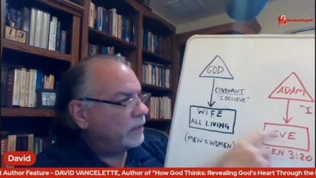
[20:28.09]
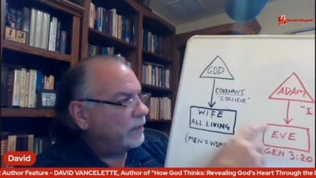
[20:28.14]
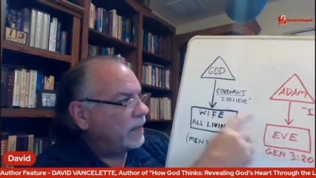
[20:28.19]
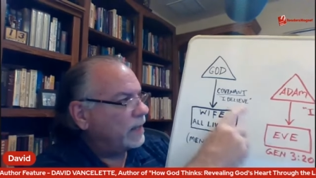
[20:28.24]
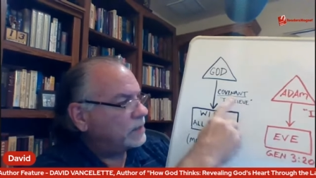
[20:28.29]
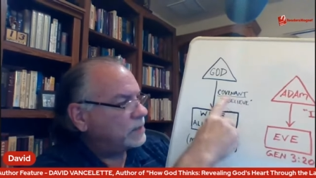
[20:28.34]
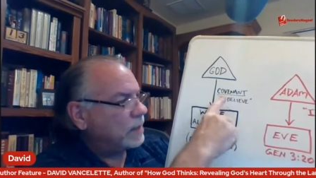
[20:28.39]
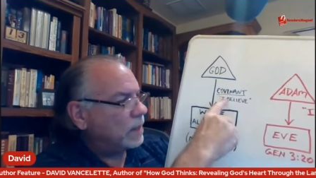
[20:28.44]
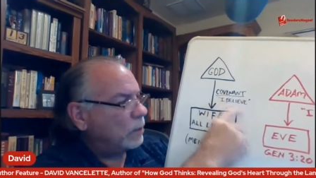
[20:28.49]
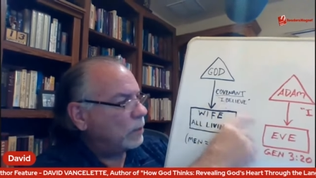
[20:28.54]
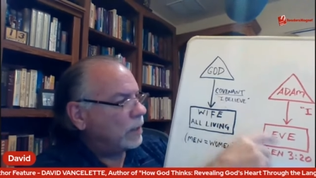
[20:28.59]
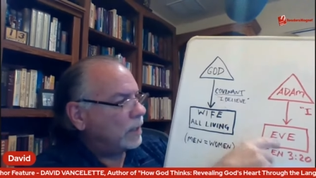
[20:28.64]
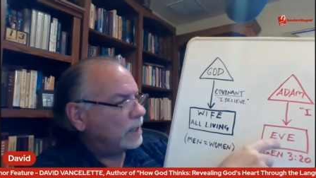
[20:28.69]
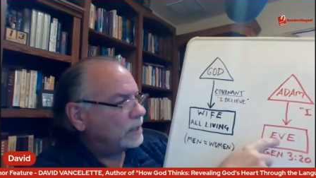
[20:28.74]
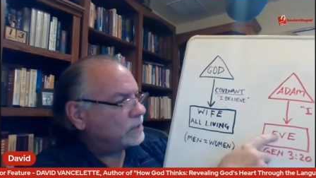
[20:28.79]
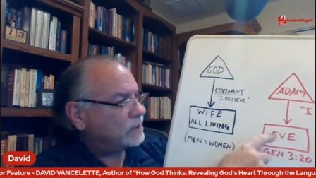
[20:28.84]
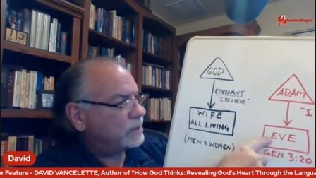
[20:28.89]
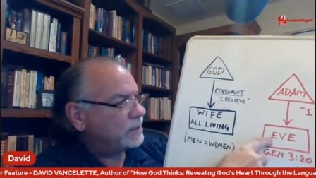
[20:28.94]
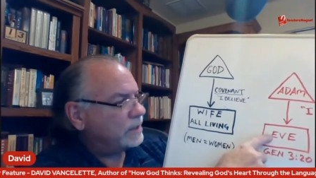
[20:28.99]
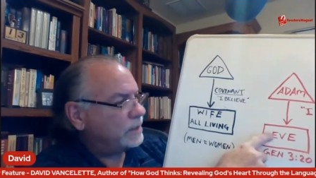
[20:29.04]
and that's how
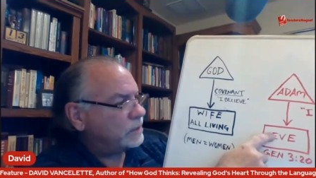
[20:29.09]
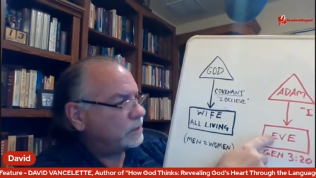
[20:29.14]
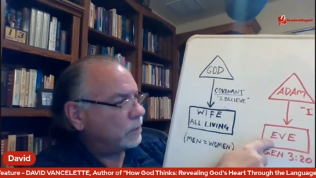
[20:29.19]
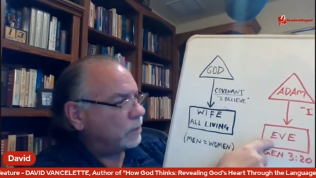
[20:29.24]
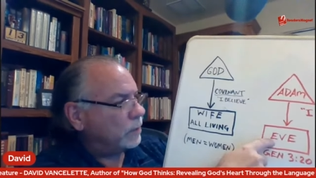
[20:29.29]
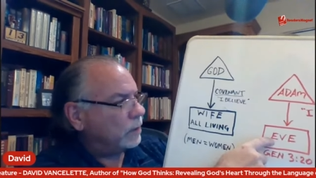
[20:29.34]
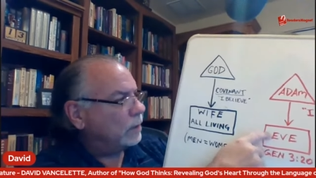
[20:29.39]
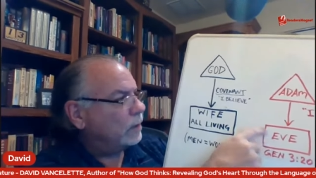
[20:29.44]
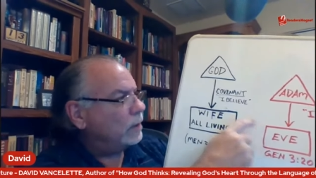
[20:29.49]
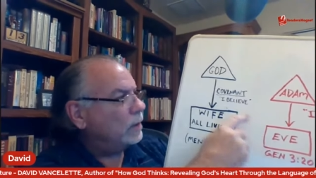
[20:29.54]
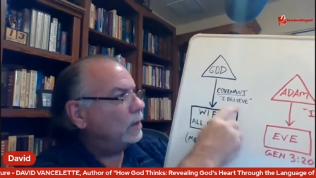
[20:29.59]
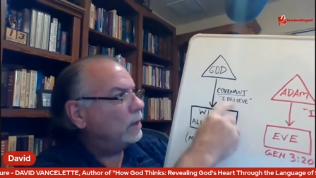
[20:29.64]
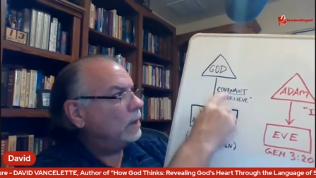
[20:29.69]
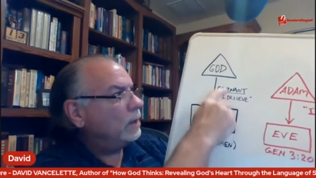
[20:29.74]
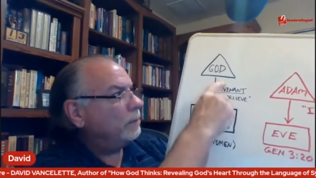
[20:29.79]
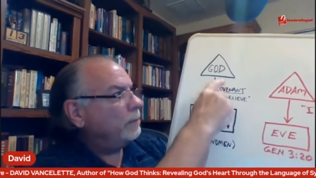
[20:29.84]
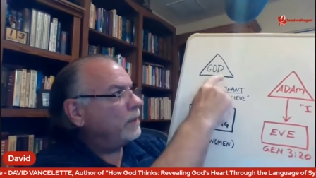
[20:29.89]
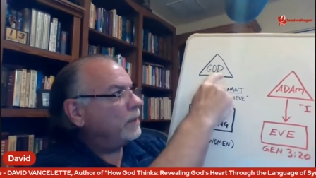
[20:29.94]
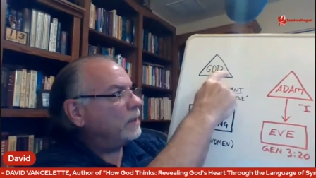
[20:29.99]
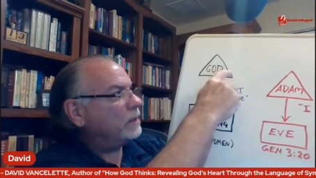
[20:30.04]
God sees her,
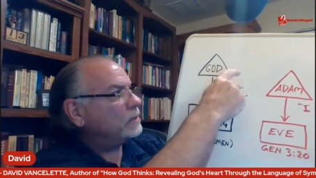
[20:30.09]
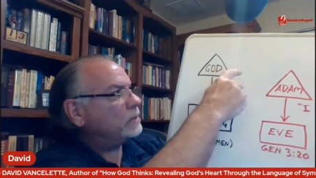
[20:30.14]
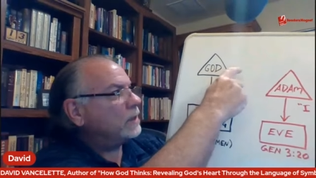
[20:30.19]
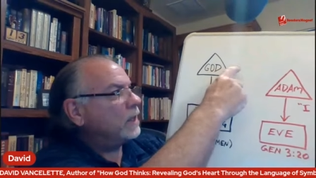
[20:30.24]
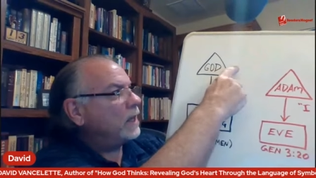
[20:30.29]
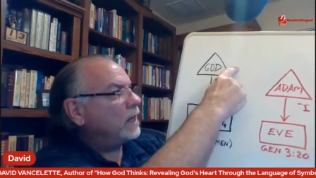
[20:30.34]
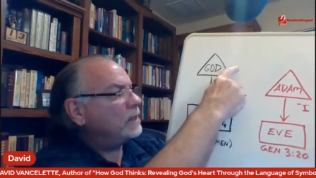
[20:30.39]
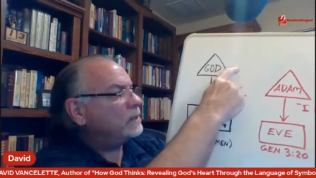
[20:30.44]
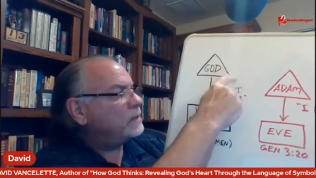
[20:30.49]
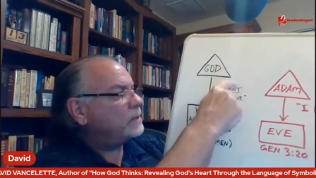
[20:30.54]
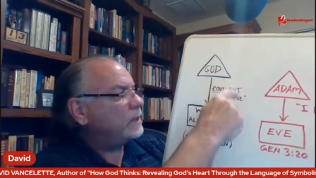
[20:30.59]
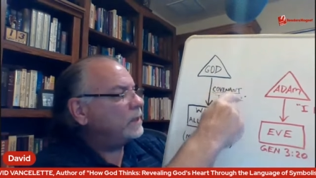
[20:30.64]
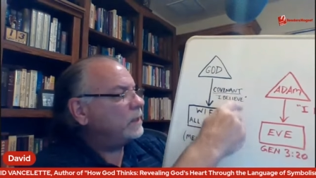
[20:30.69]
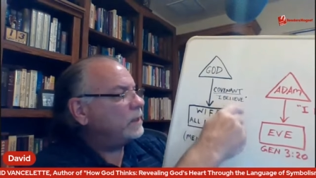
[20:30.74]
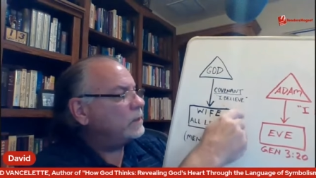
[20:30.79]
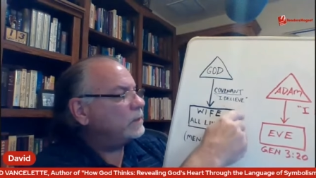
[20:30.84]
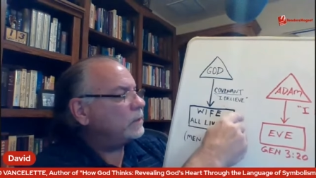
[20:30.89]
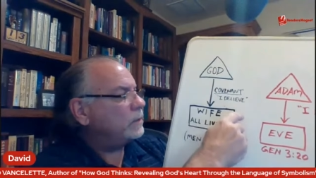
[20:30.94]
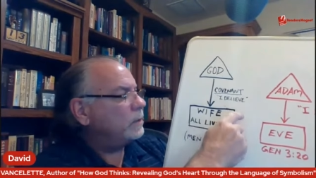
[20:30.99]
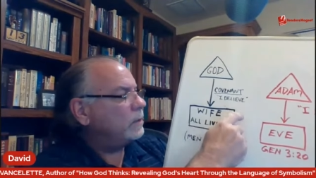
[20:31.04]
because God
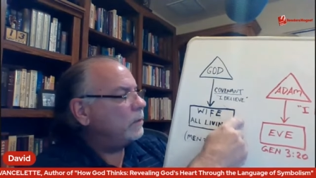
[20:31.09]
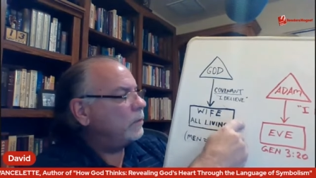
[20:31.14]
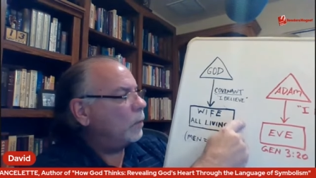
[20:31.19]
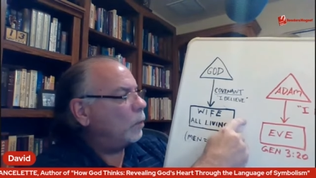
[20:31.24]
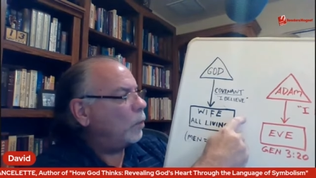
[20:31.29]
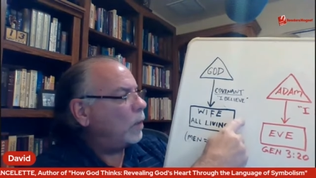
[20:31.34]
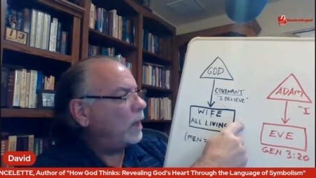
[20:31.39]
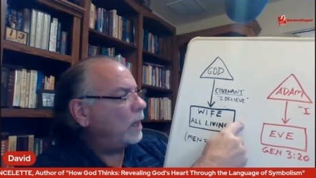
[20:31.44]
sees the